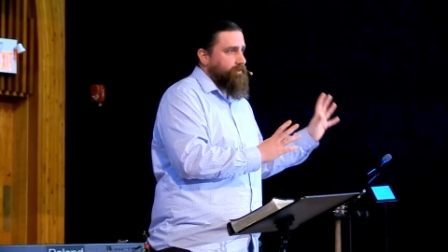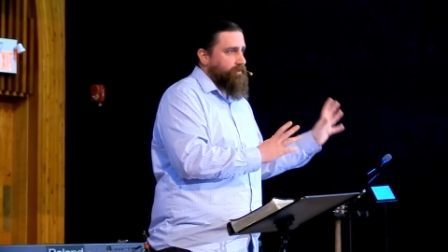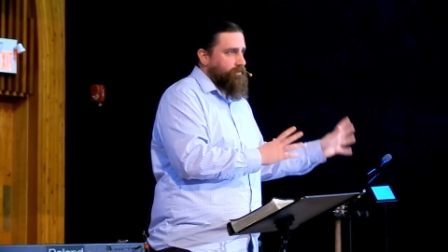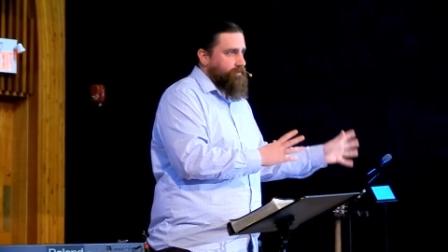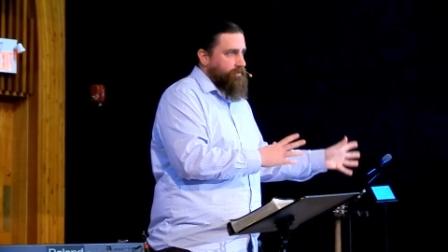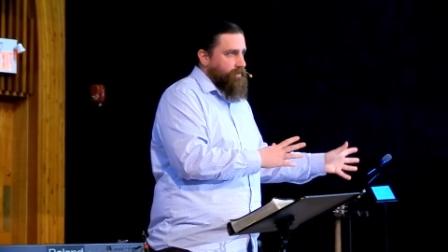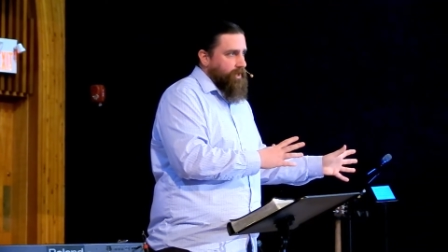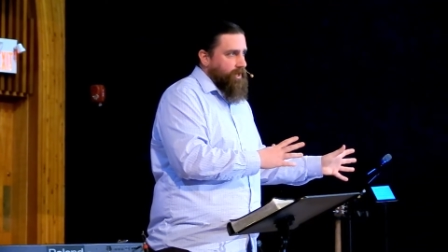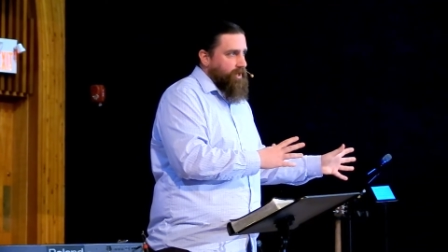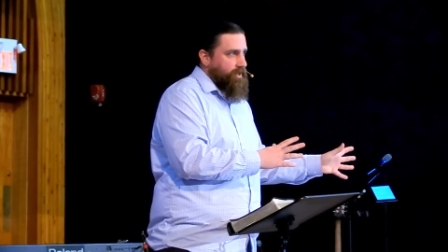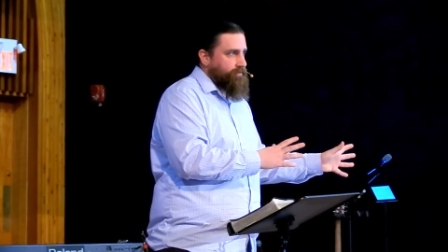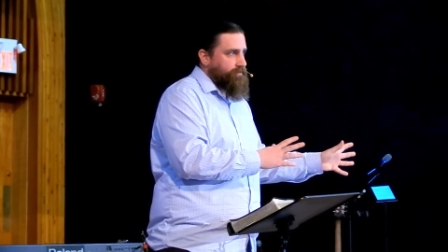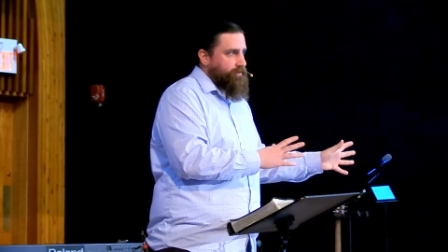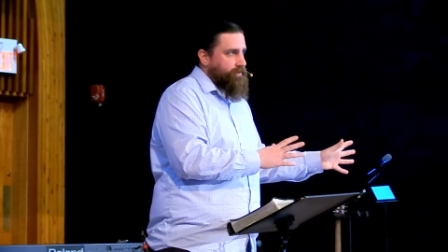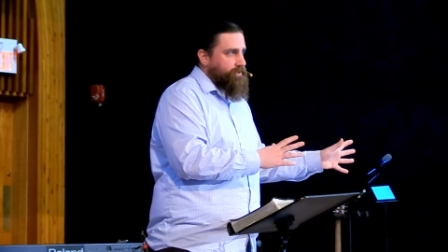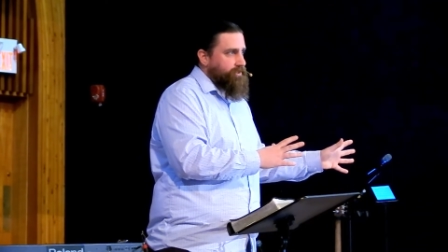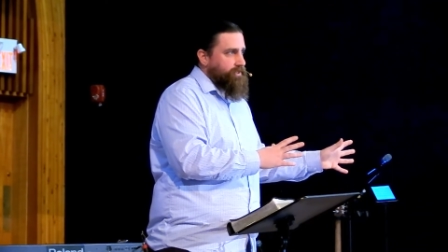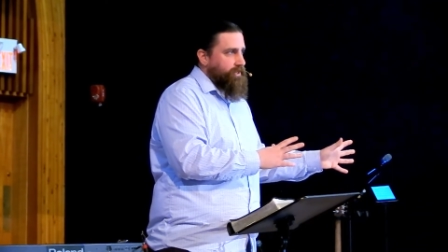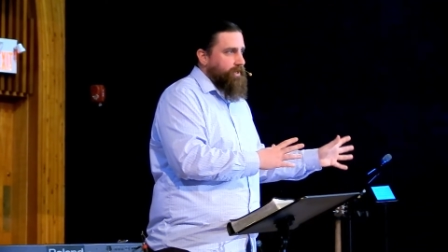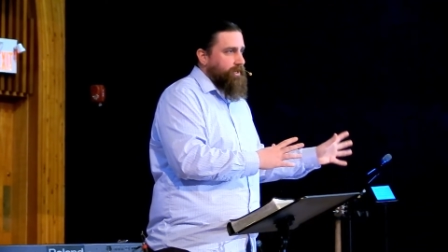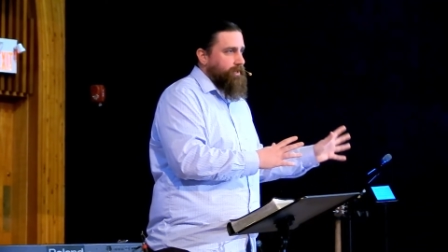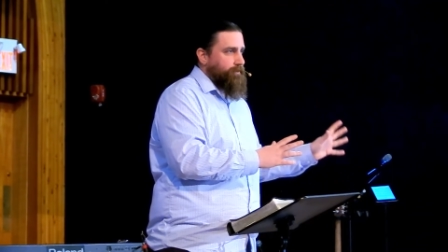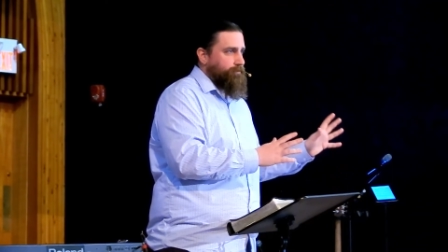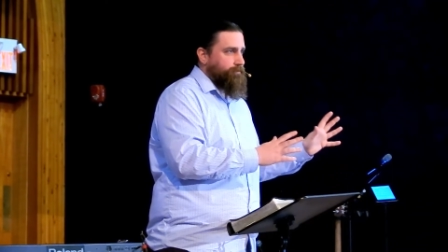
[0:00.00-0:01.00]
God for a
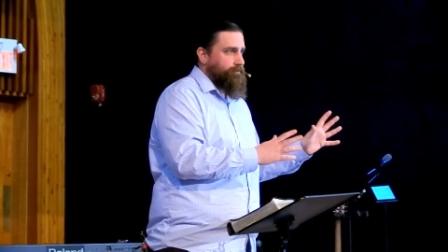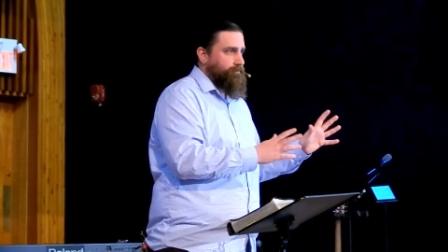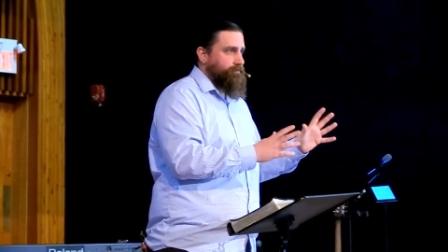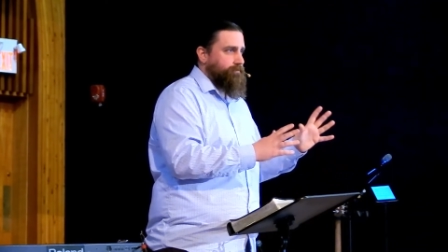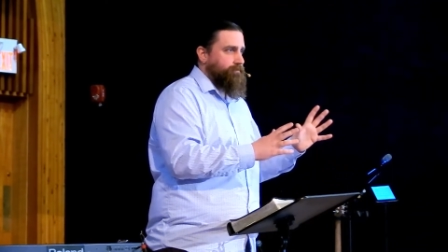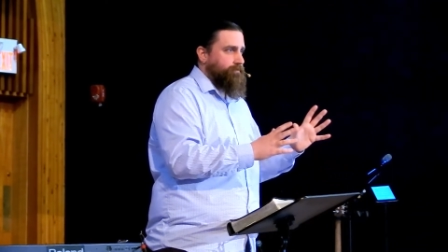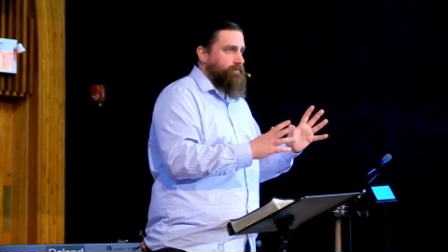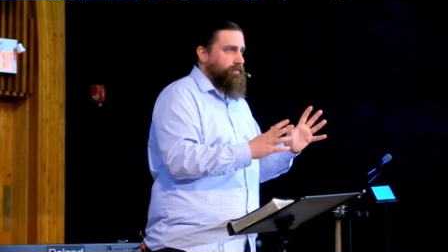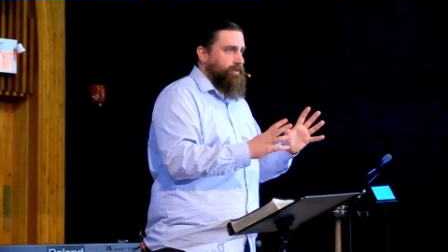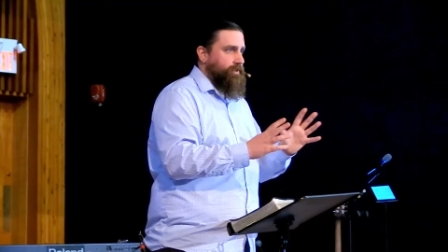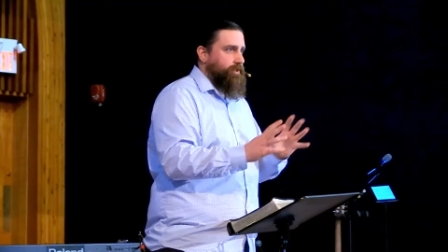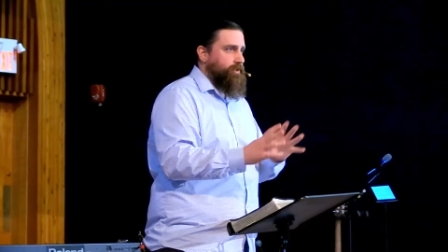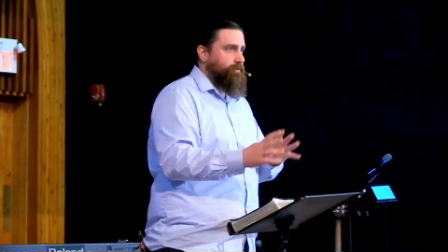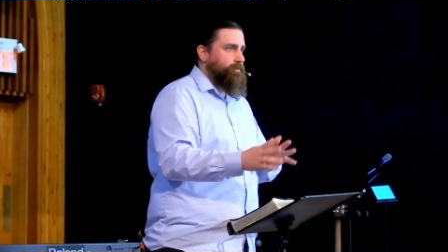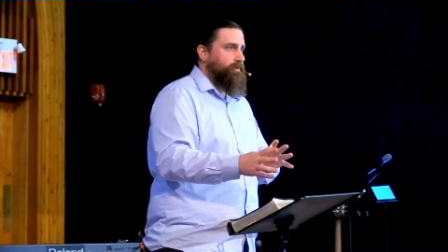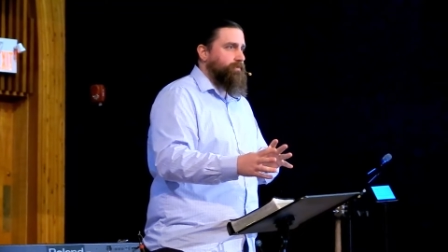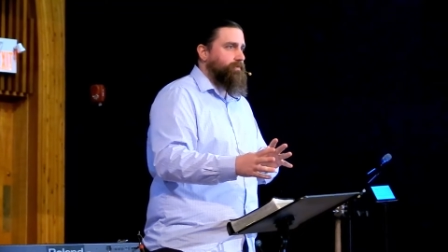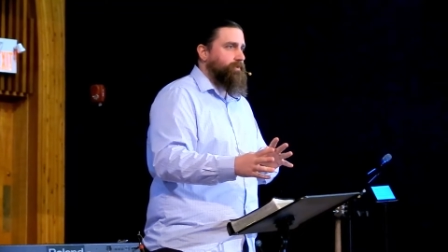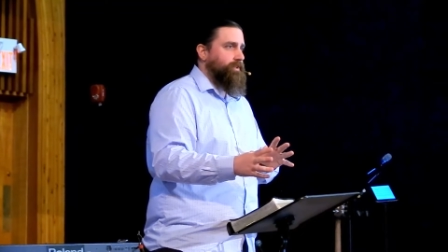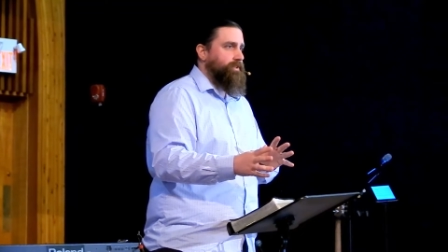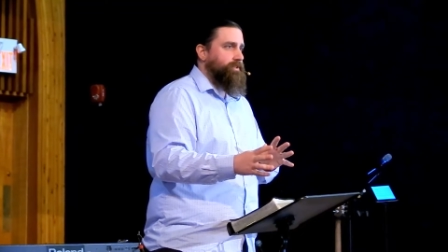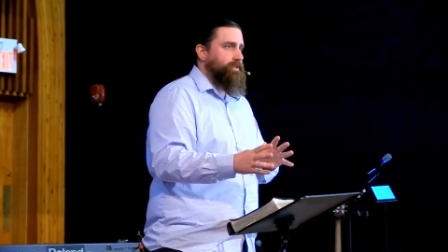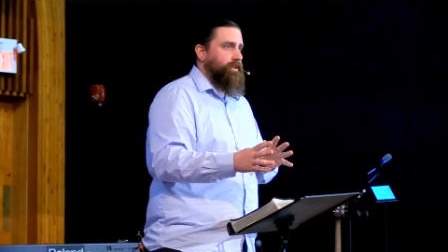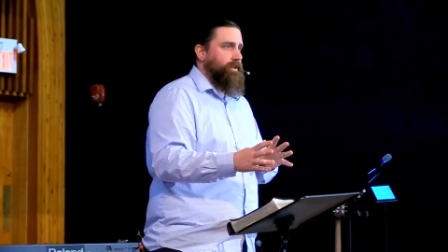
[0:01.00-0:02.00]
time, human
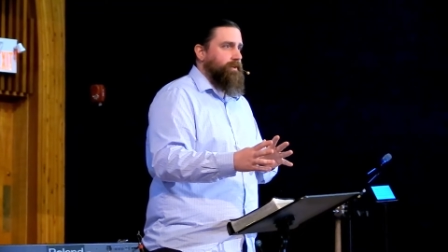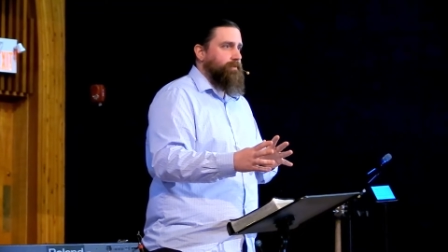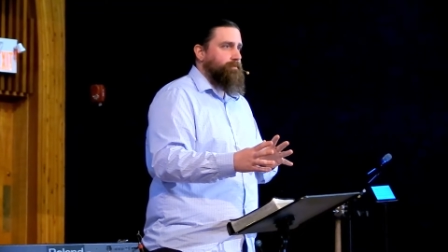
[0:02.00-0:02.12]
for a time.